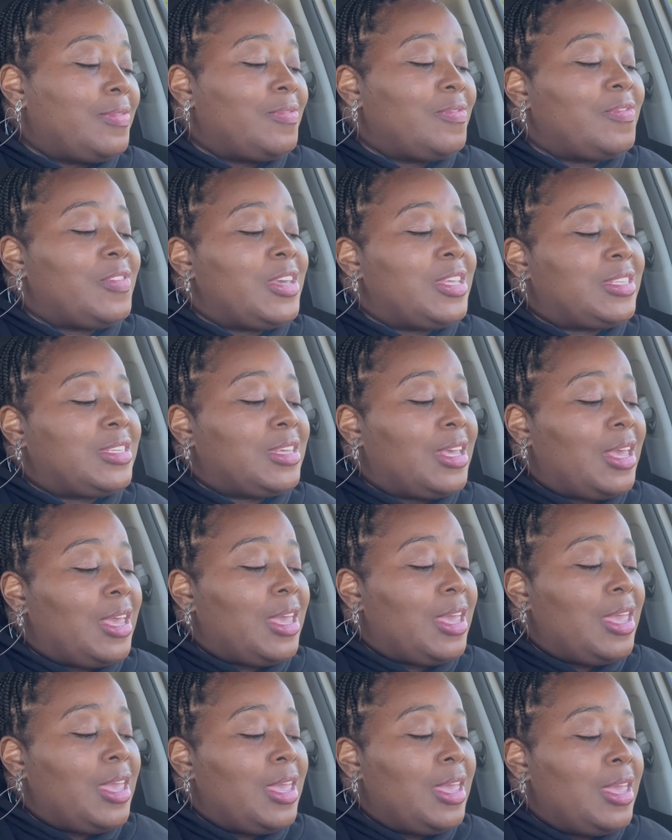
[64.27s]

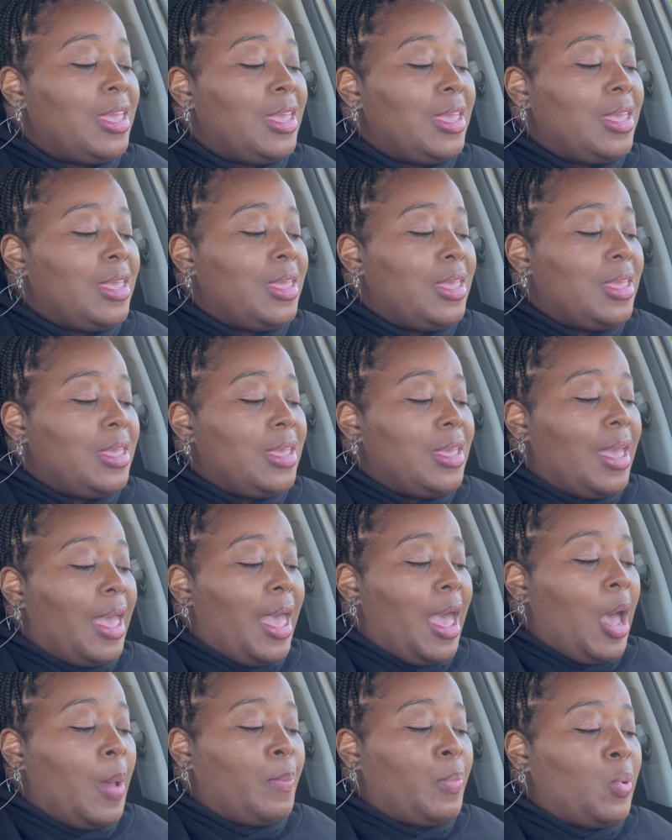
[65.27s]
venti
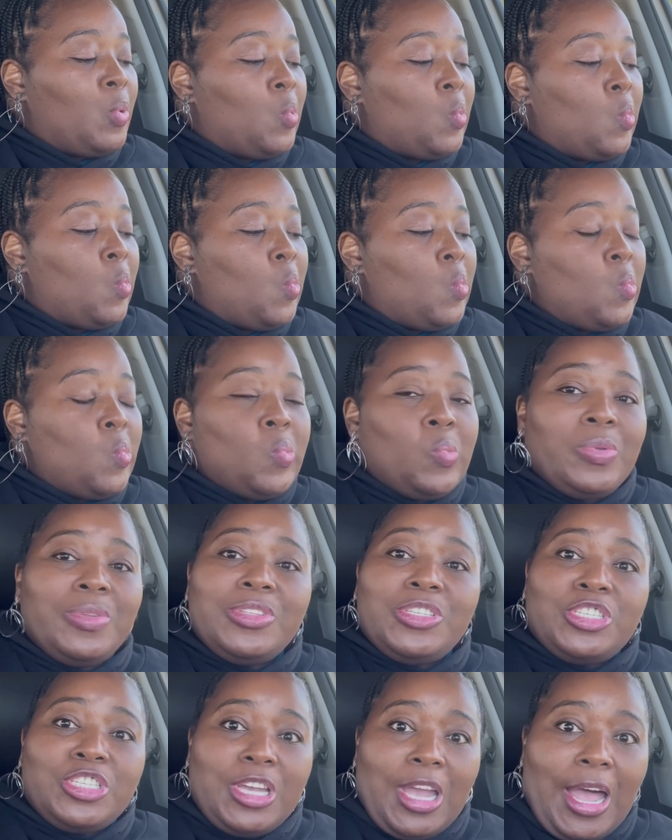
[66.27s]
apple
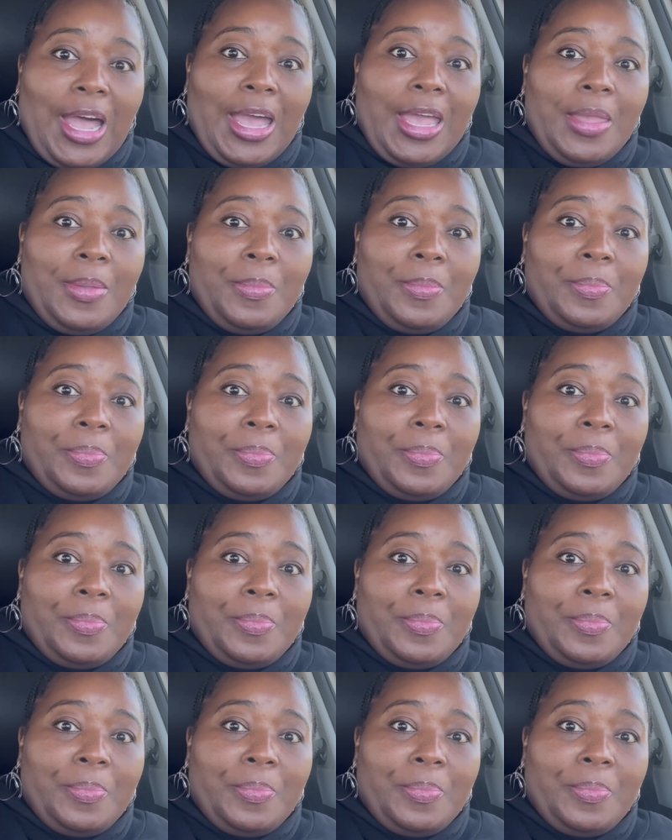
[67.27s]
chai.